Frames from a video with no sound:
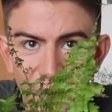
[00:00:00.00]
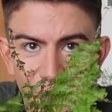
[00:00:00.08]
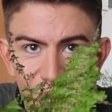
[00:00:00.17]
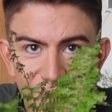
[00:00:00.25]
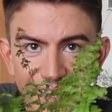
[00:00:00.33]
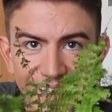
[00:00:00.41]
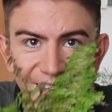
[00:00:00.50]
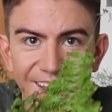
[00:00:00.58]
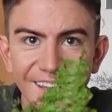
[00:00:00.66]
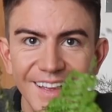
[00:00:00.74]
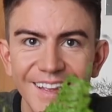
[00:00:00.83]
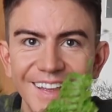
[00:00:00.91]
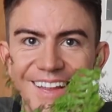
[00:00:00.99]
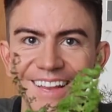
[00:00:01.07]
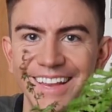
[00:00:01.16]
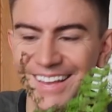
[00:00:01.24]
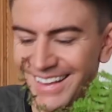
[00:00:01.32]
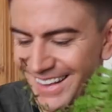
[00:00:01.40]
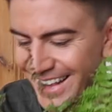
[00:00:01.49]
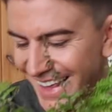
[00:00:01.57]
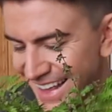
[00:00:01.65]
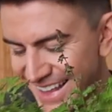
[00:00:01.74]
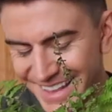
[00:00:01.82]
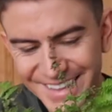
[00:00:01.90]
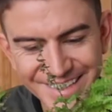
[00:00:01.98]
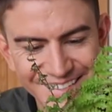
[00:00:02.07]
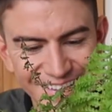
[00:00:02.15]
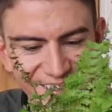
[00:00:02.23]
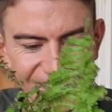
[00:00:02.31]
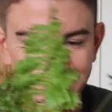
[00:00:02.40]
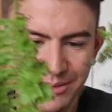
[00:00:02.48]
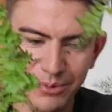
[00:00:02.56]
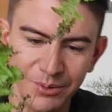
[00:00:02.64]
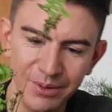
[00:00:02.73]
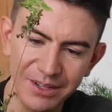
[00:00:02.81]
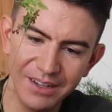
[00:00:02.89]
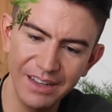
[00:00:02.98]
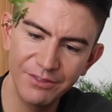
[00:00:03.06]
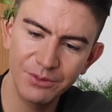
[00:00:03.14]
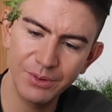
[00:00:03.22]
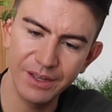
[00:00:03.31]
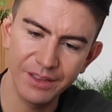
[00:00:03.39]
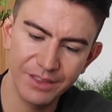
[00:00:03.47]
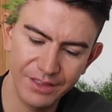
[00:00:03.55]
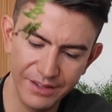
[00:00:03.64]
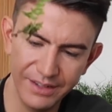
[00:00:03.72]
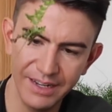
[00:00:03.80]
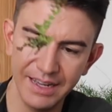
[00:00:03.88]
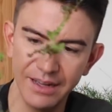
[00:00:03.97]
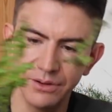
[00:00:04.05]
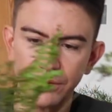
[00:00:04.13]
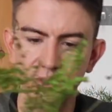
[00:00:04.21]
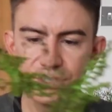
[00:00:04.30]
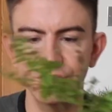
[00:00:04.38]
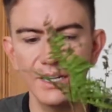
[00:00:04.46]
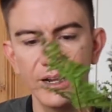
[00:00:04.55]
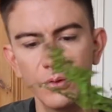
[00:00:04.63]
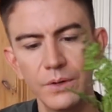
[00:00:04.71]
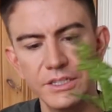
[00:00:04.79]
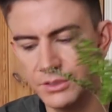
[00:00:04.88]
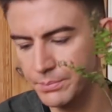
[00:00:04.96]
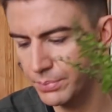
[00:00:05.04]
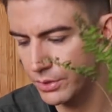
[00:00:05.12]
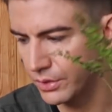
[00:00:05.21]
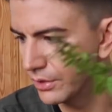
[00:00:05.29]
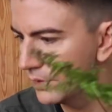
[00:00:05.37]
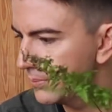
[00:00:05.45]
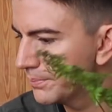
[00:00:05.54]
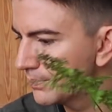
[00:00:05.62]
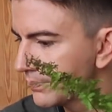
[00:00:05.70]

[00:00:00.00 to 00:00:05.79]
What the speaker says: Okay, so that's what we're left with. Now, shall we just put